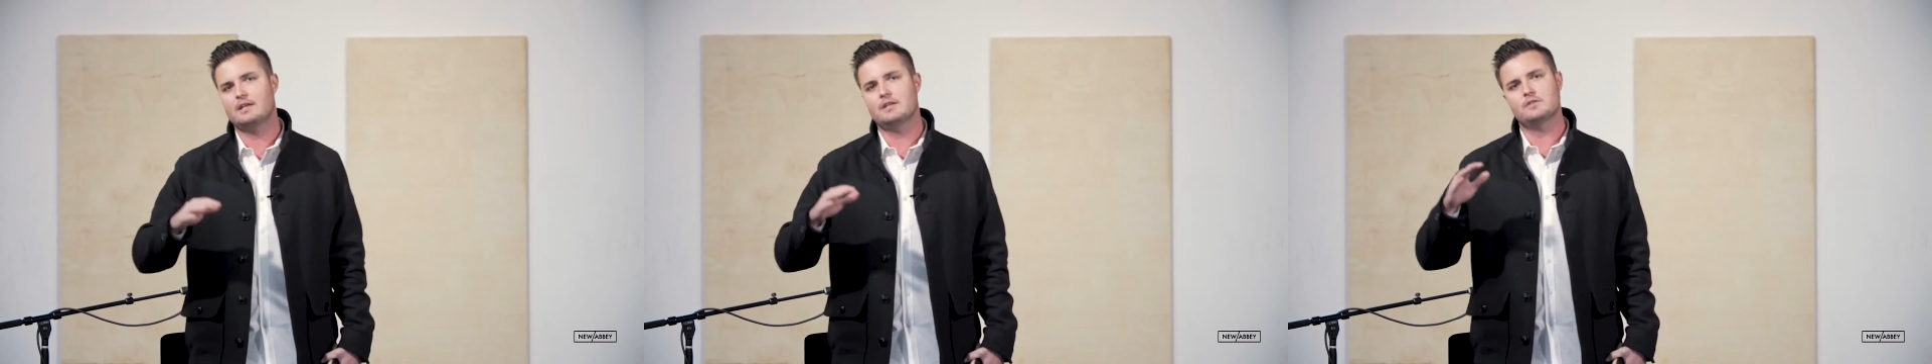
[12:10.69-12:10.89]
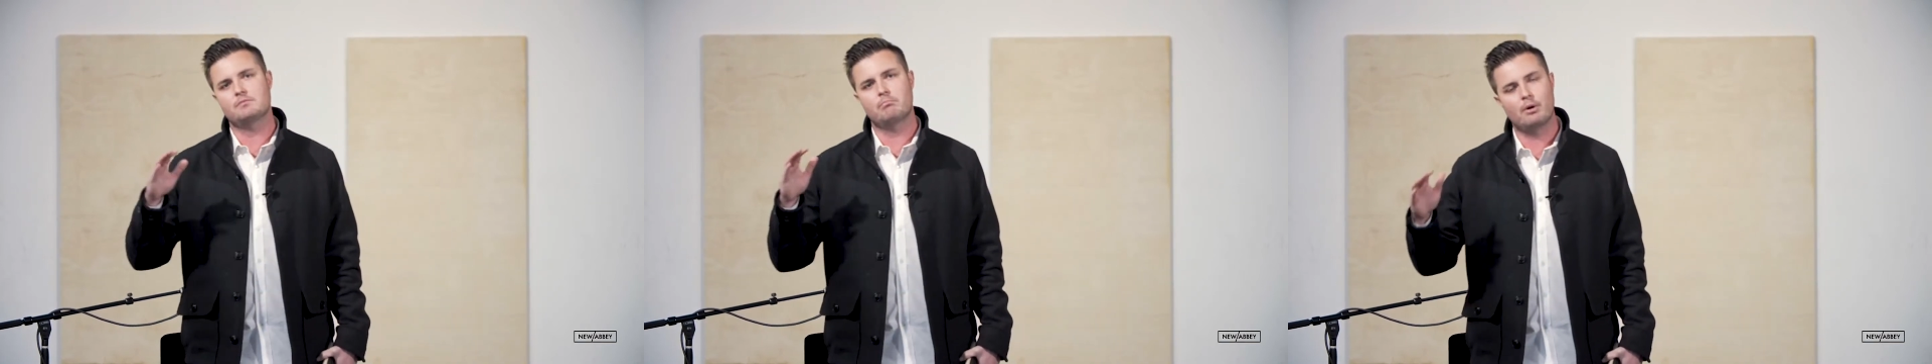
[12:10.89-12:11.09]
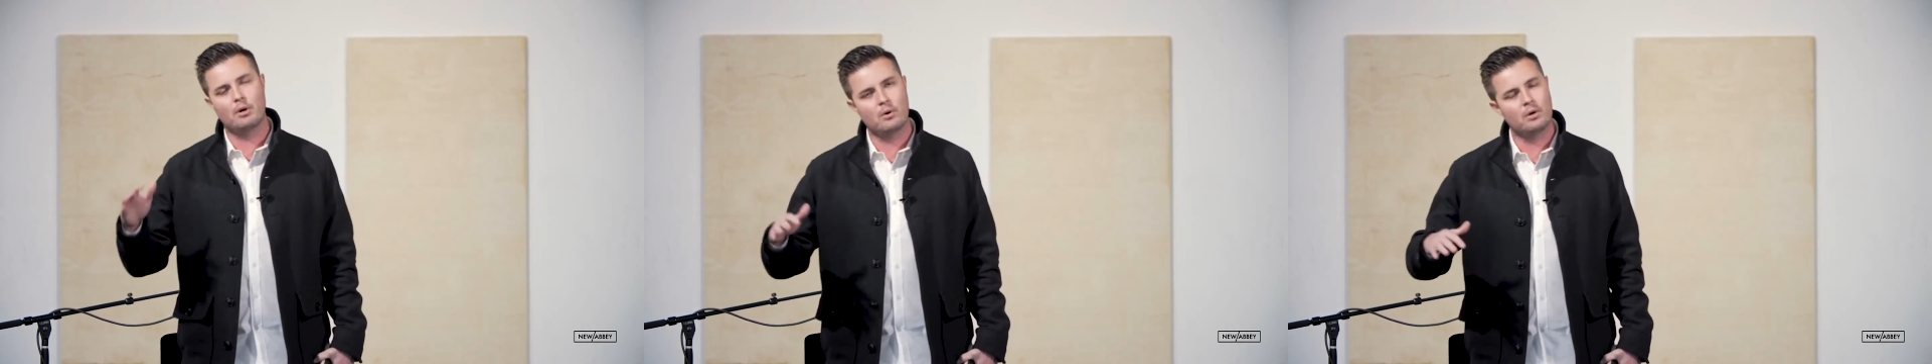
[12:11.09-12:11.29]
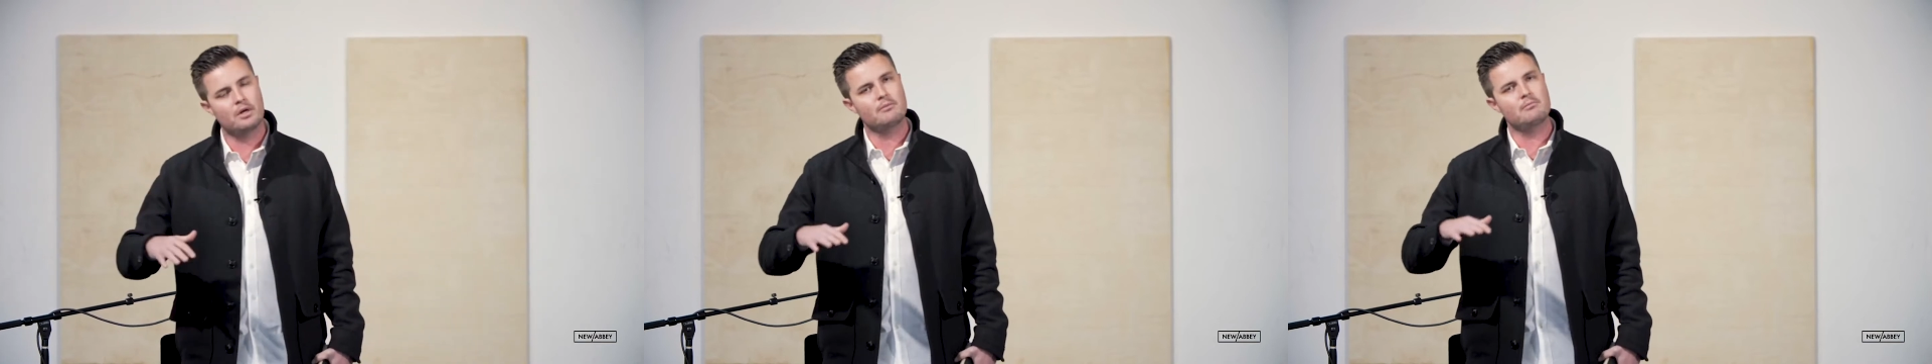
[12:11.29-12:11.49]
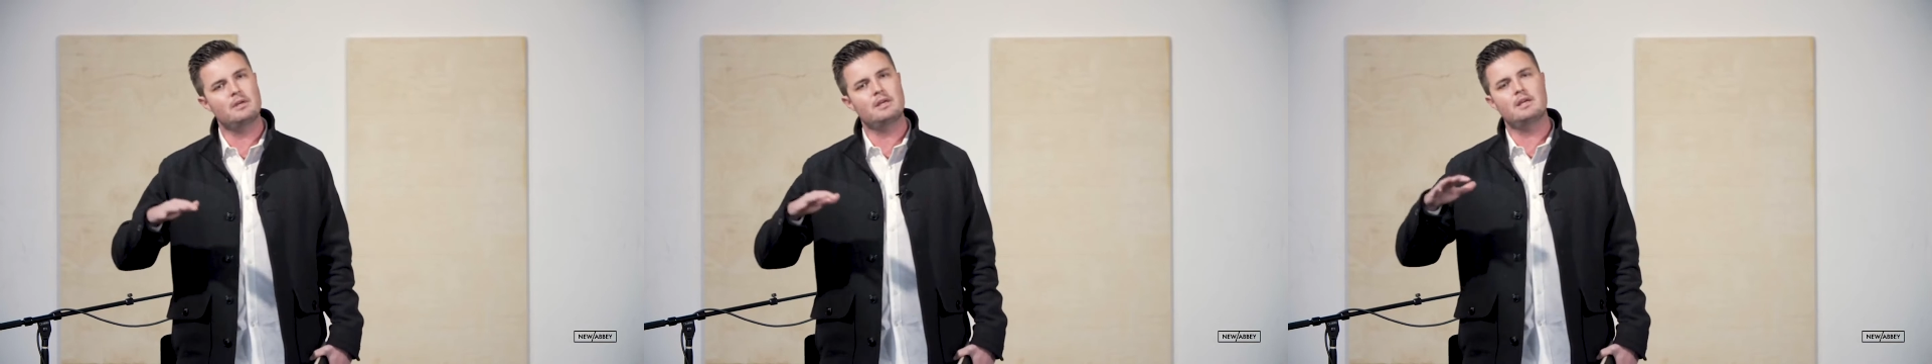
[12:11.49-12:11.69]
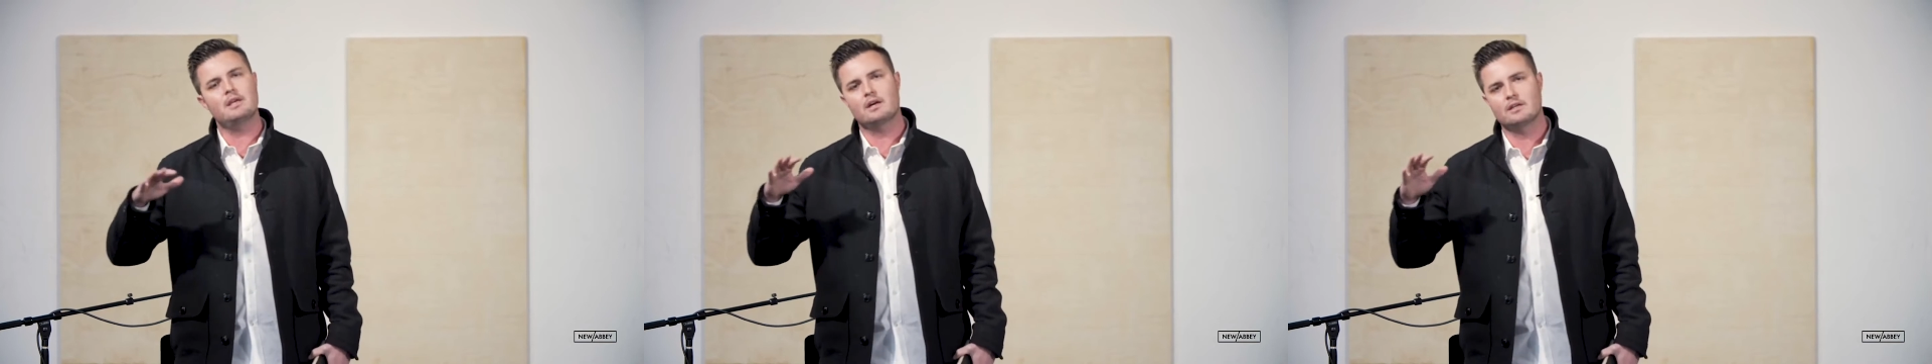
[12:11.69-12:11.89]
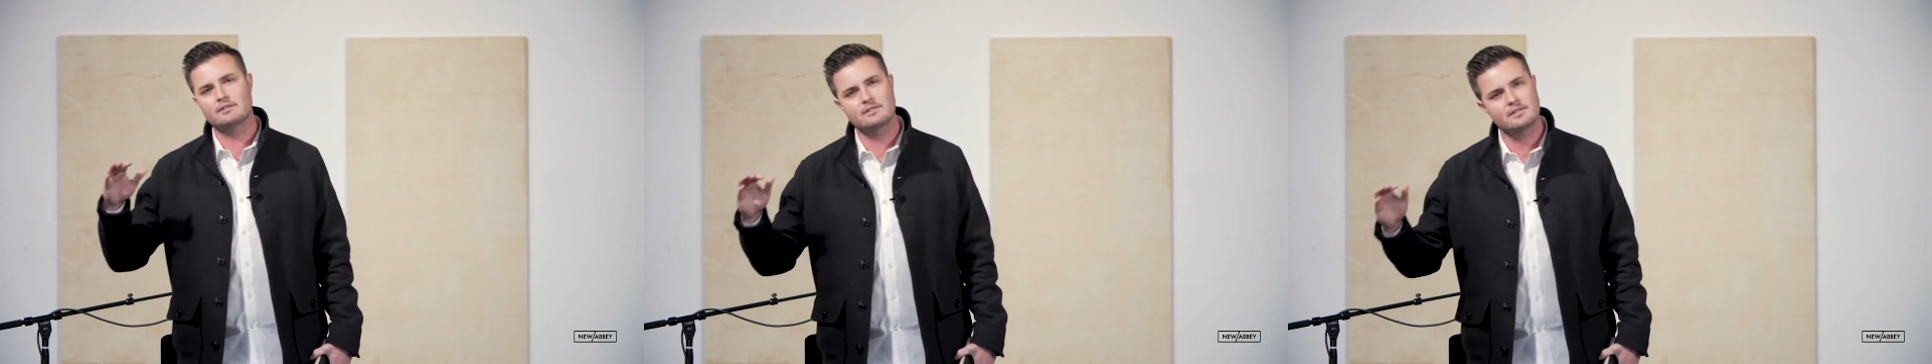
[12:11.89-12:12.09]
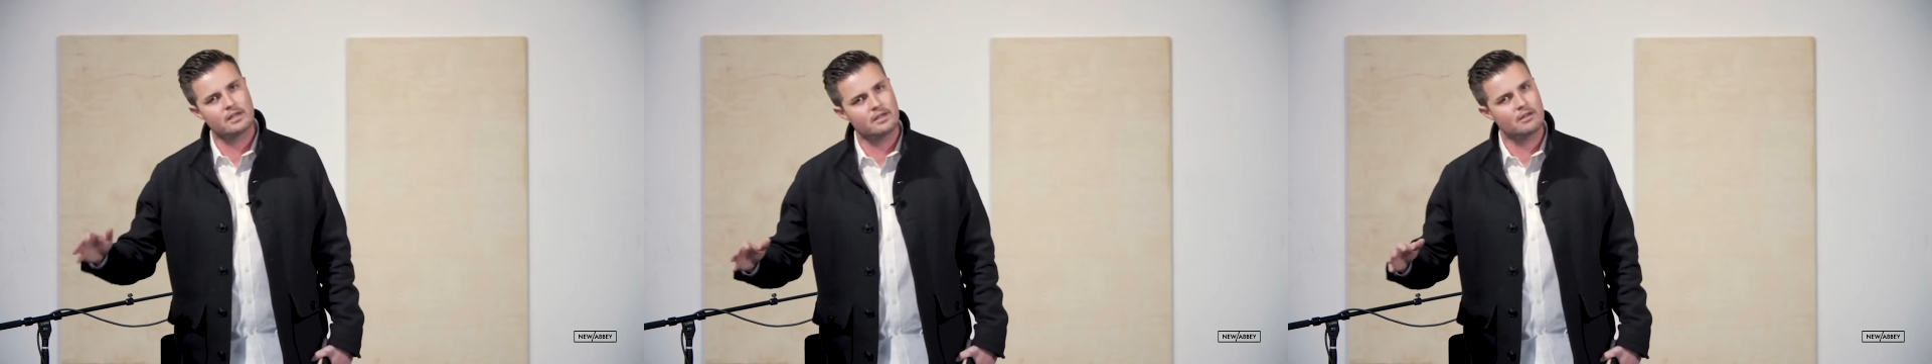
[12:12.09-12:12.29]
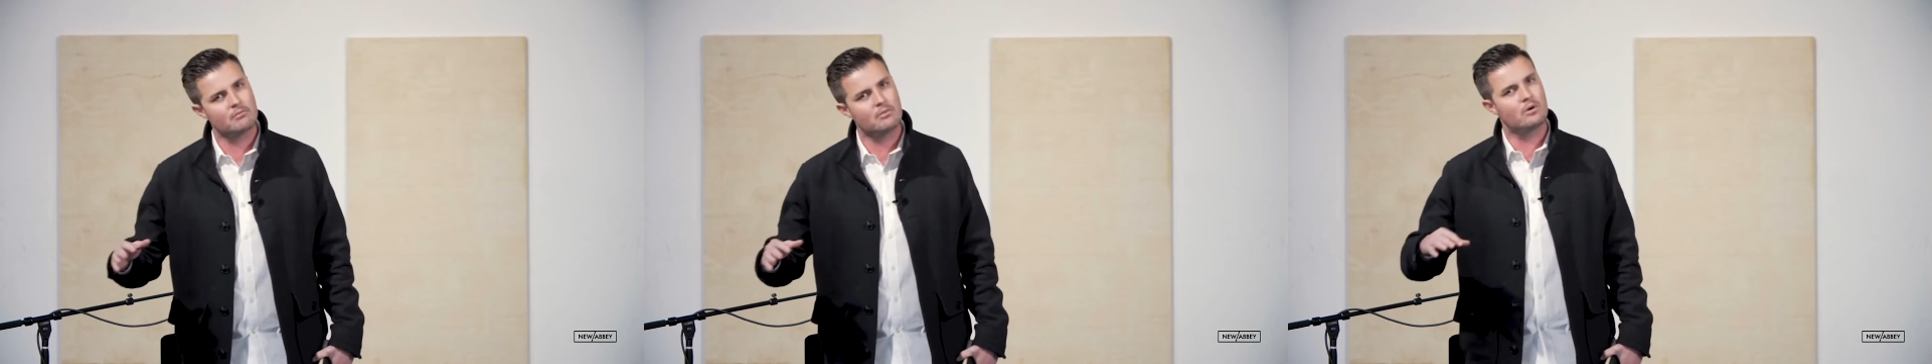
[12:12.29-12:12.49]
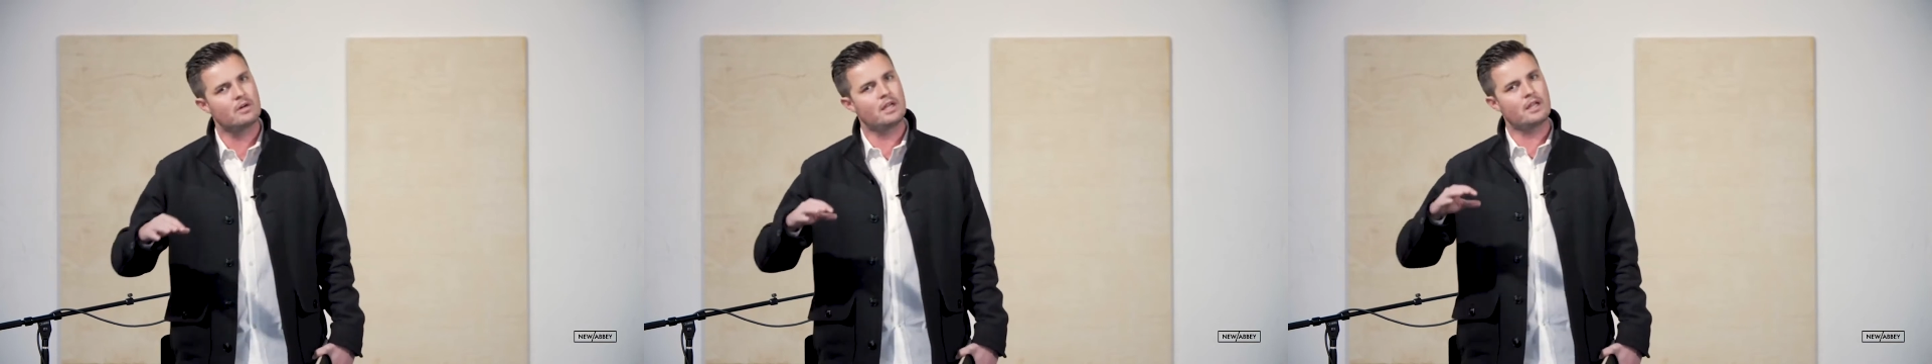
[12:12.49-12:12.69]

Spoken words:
is boring me on a Sunday morning